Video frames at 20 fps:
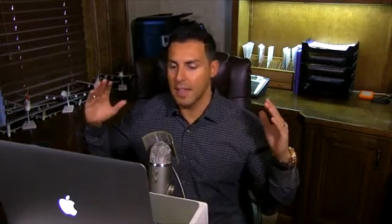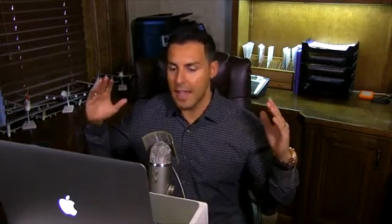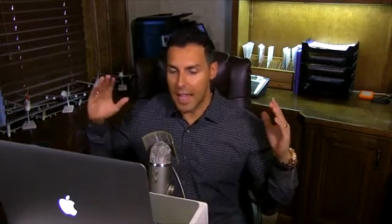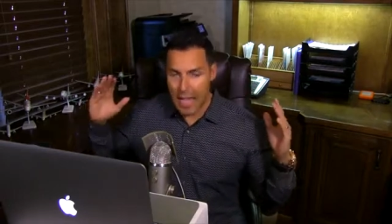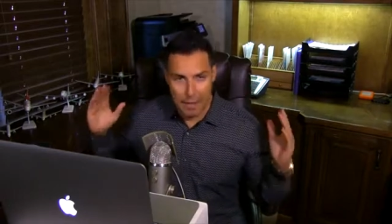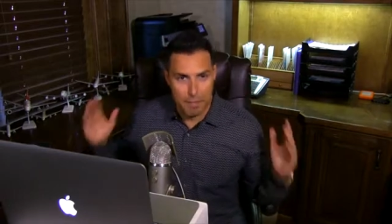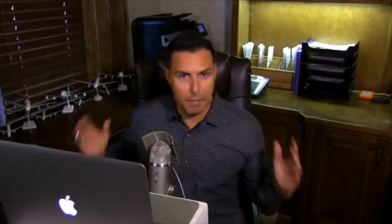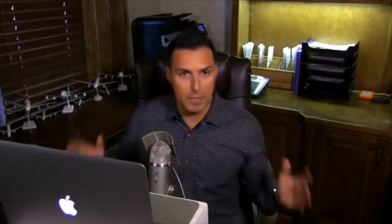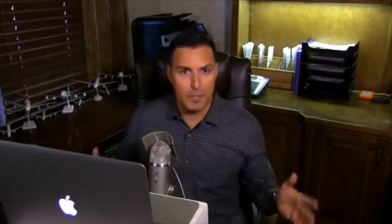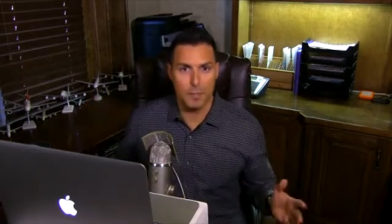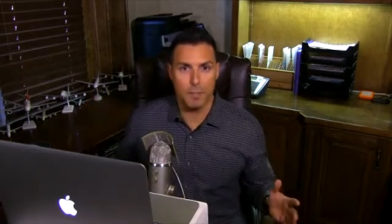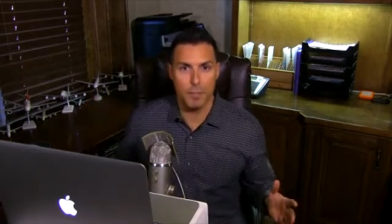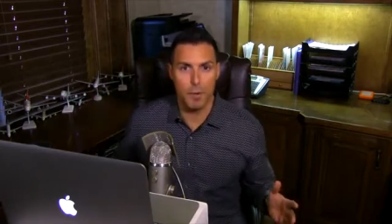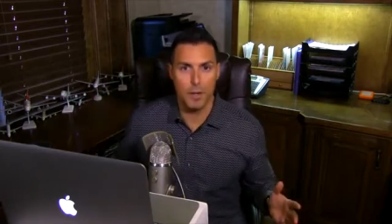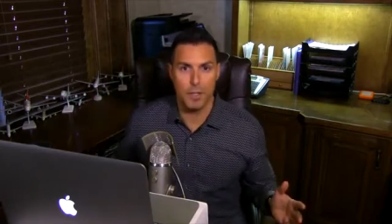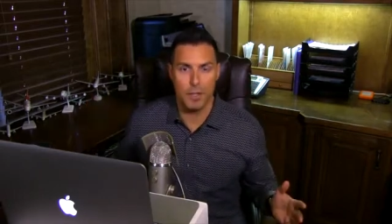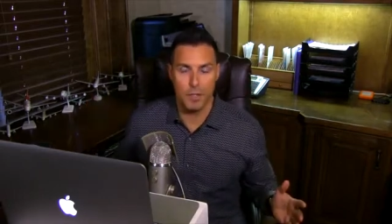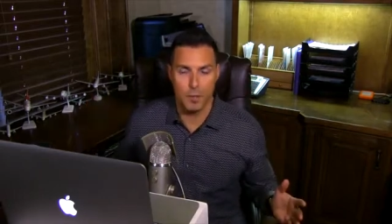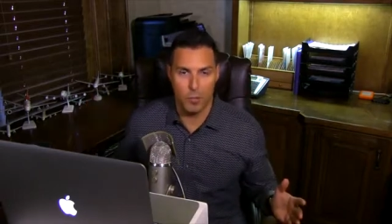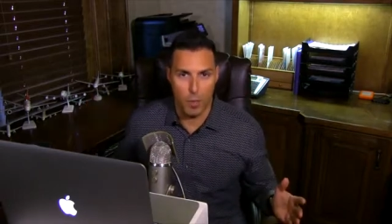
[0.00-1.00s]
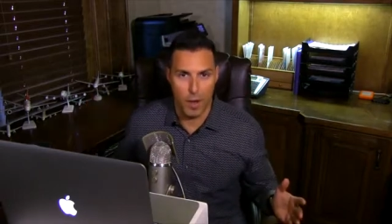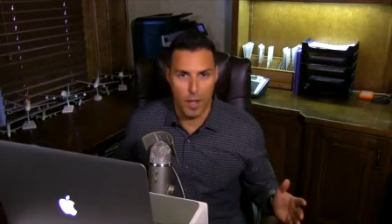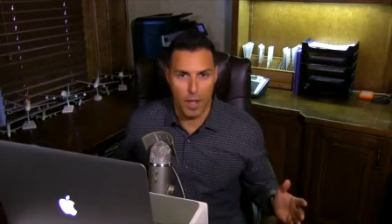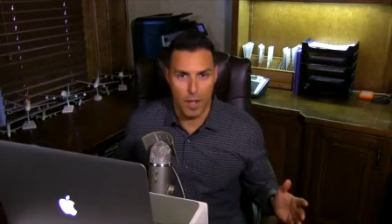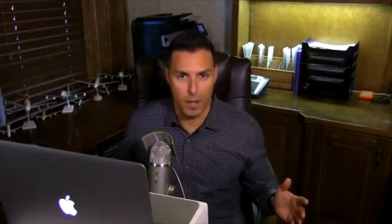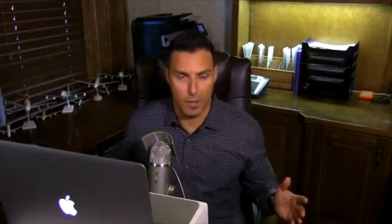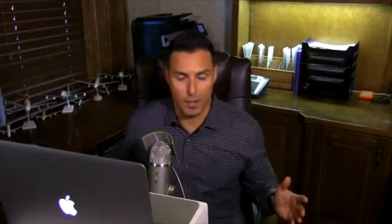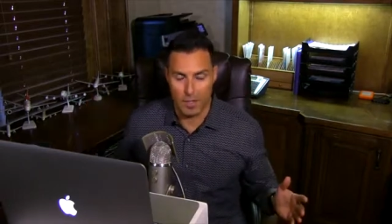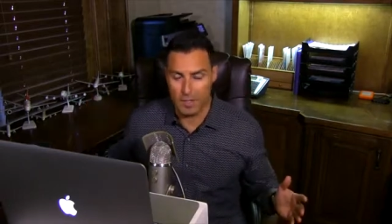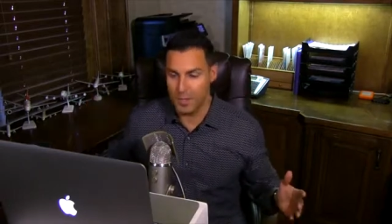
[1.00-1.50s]
I've been sprinting as
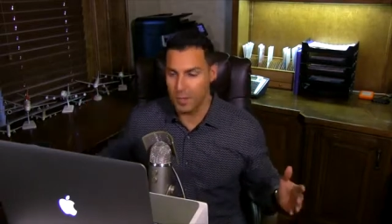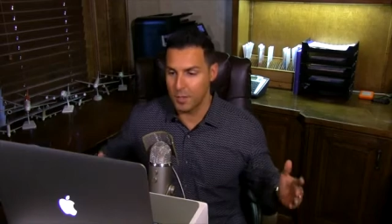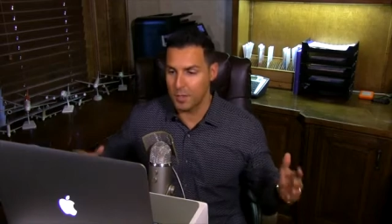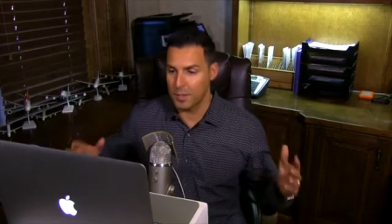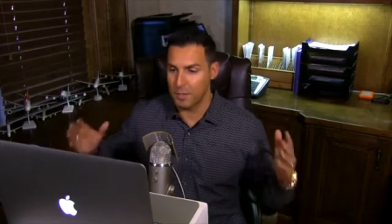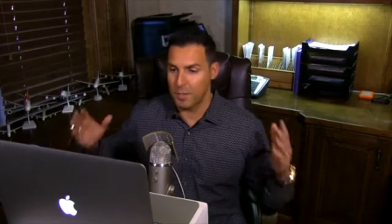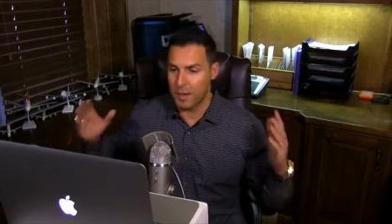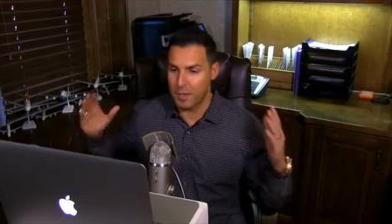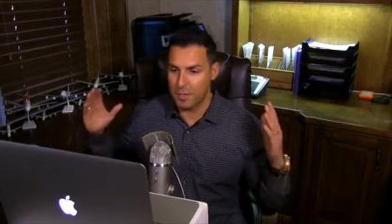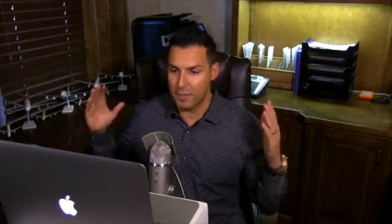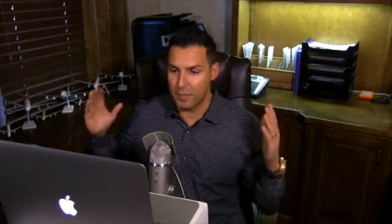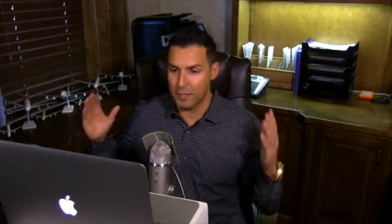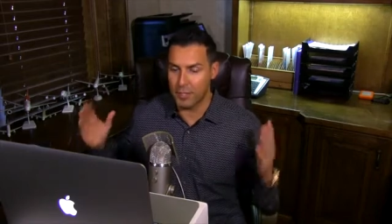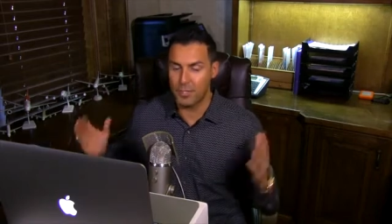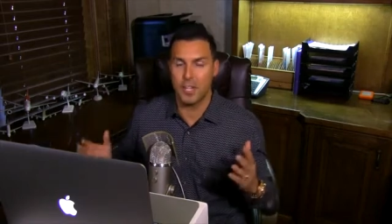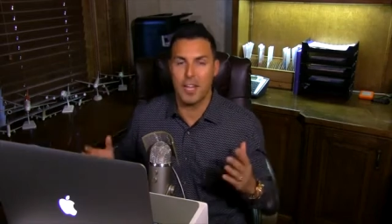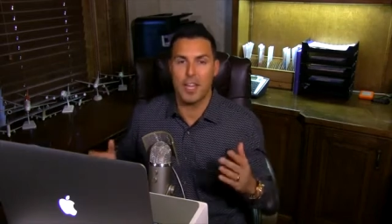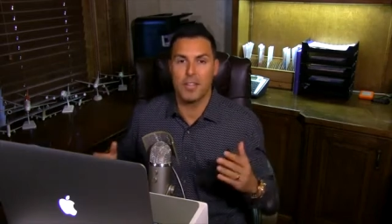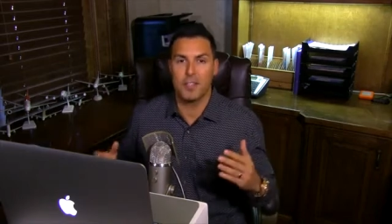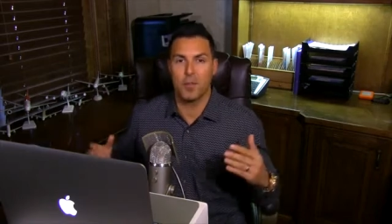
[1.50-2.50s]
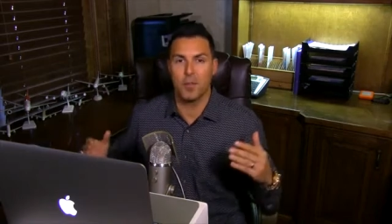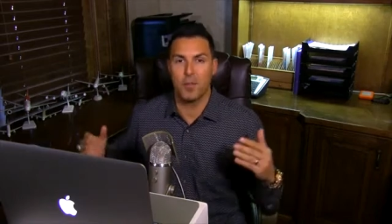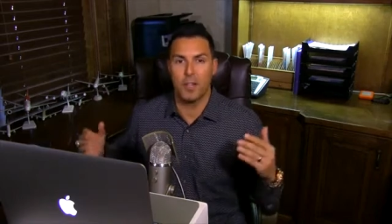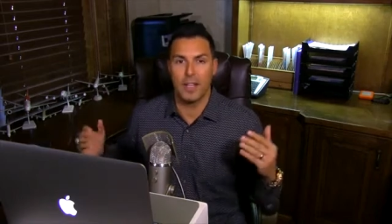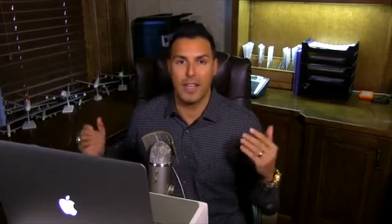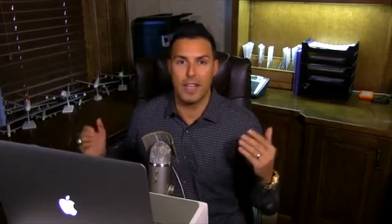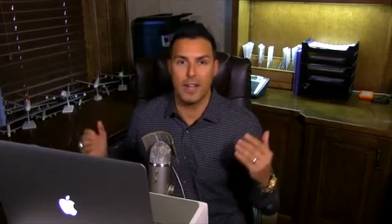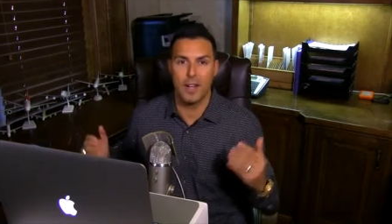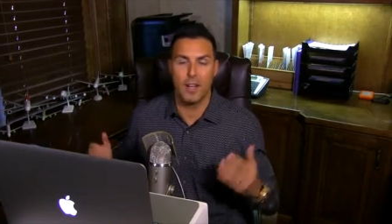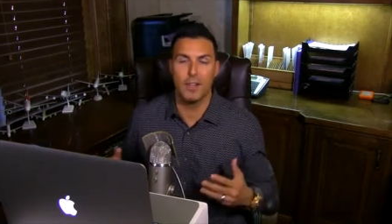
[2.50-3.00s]
well. And so this is my first chance to really
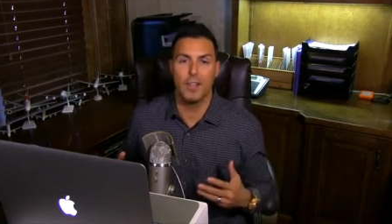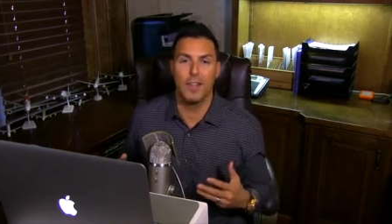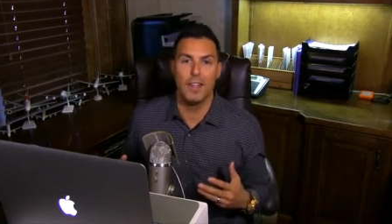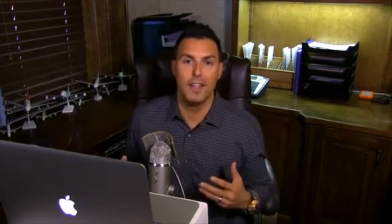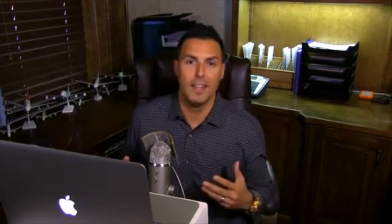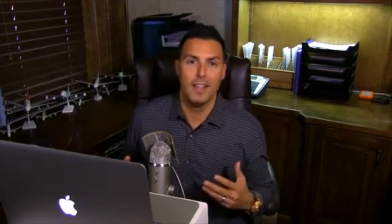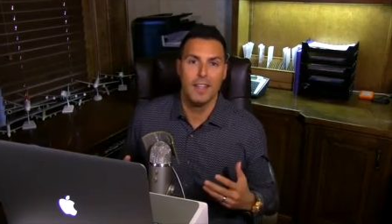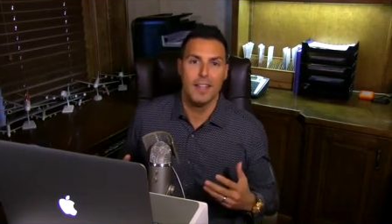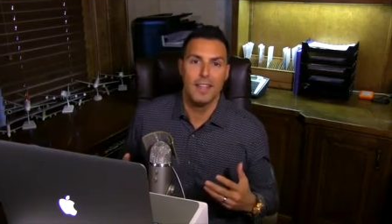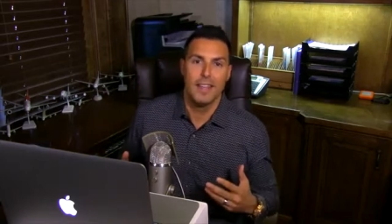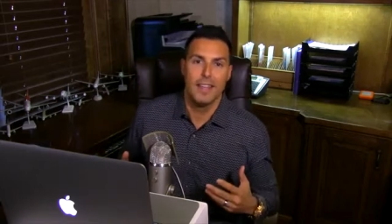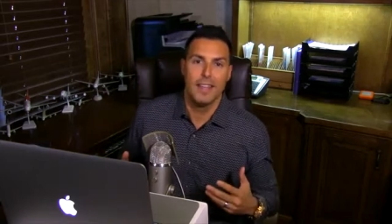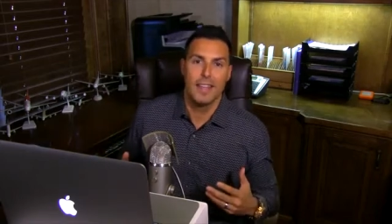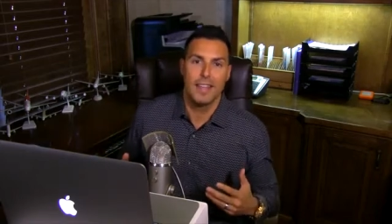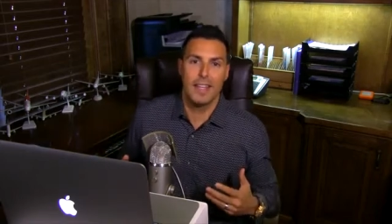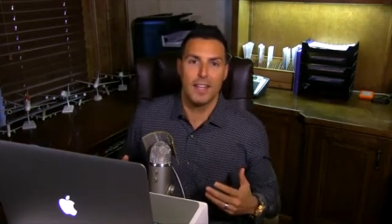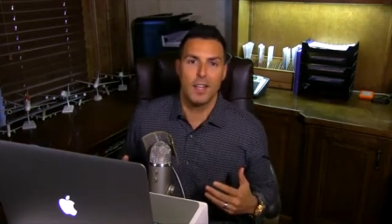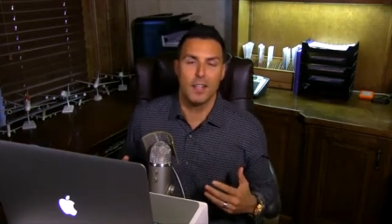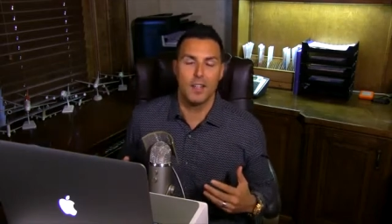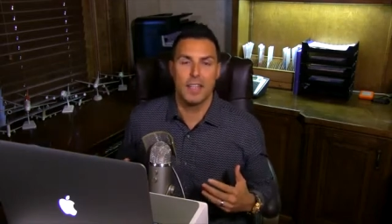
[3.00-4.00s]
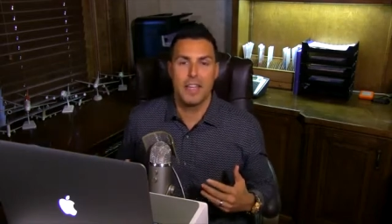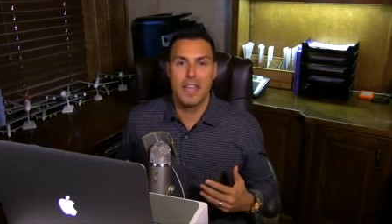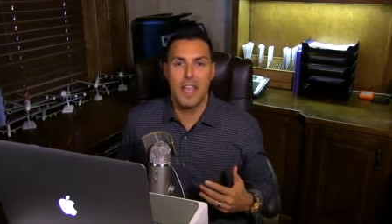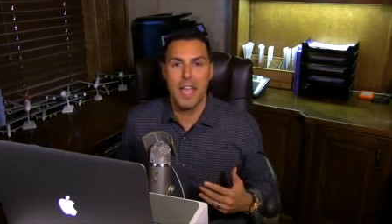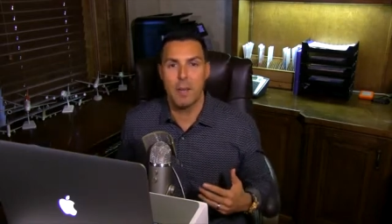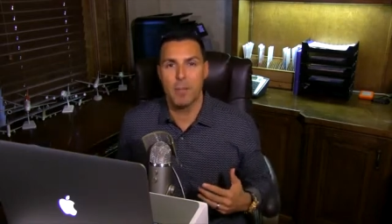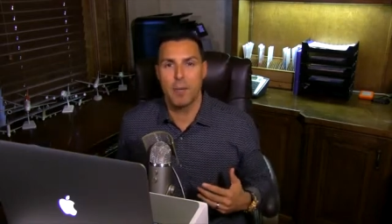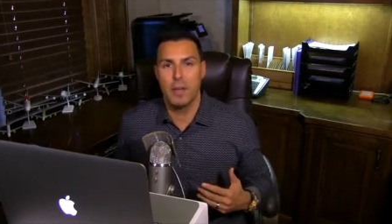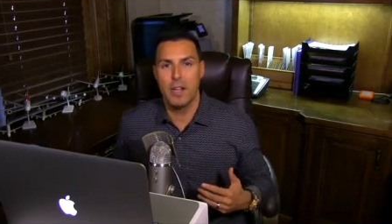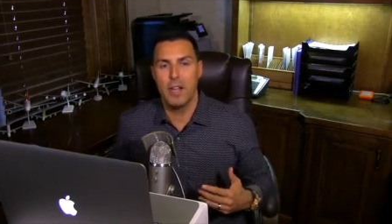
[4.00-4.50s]
get on the
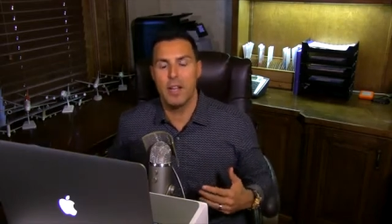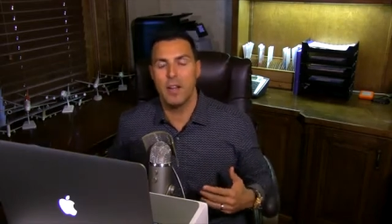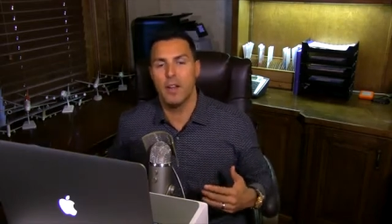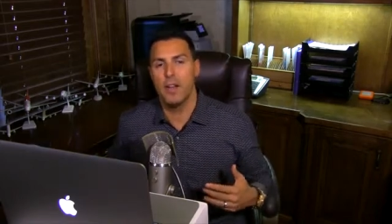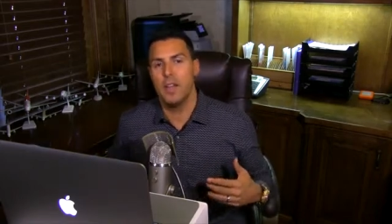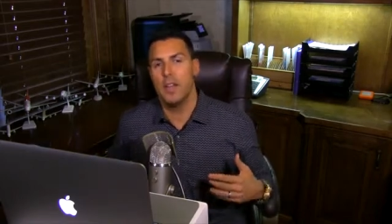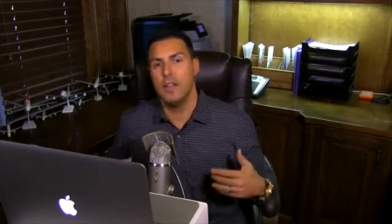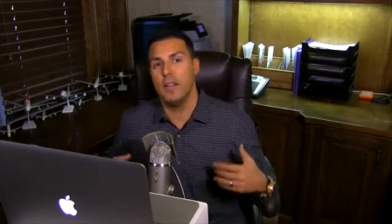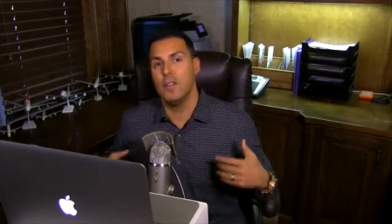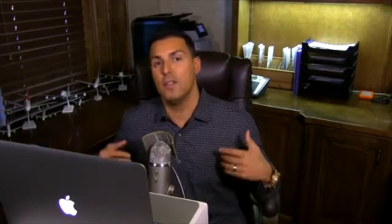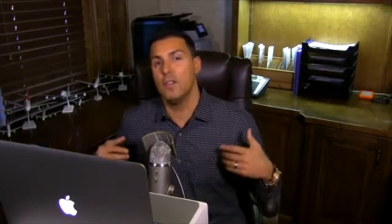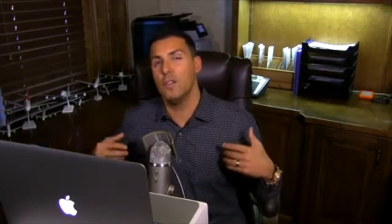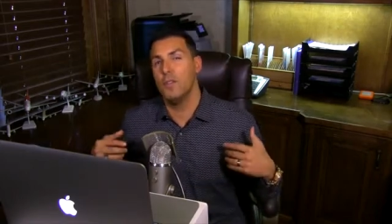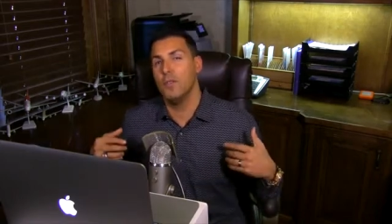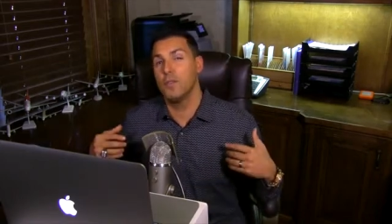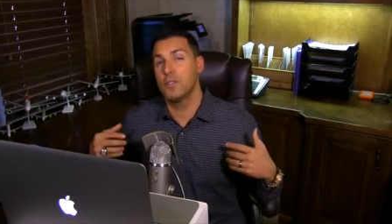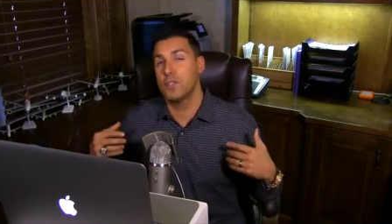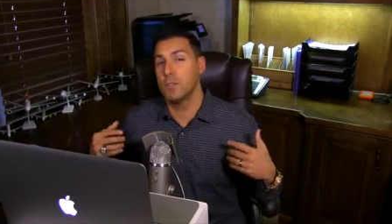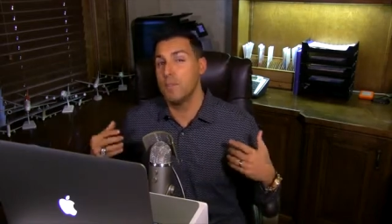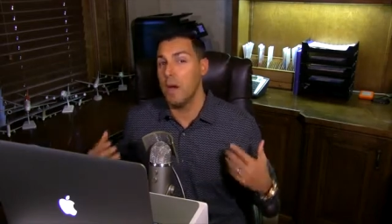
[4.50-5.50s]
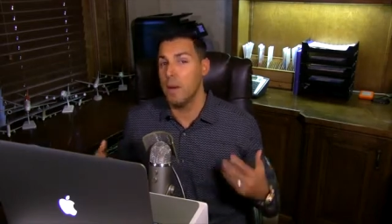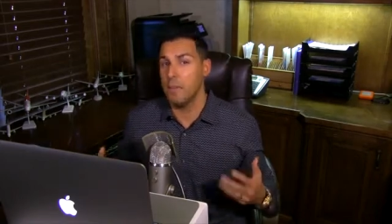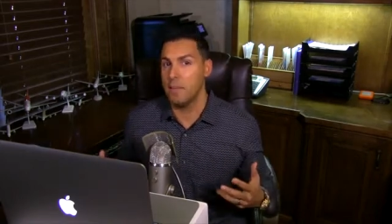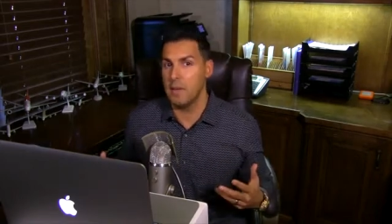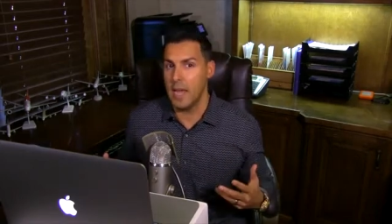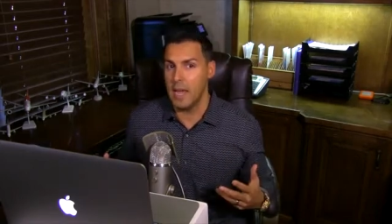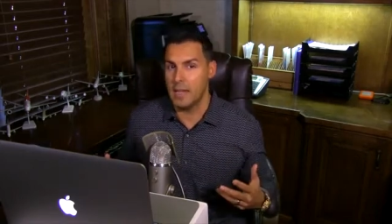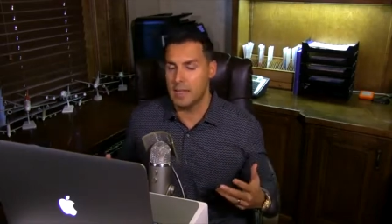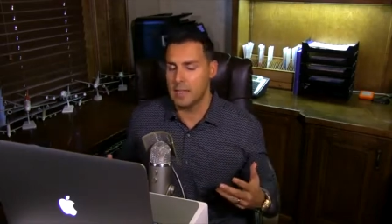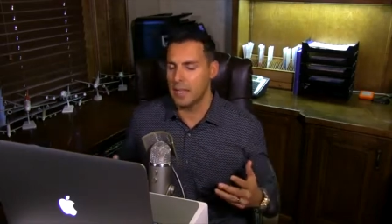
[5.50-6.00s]
camera here and do some
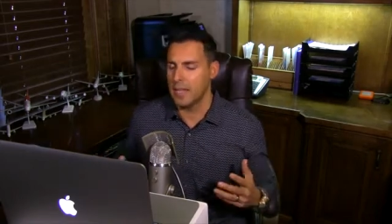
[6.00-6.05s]
updates.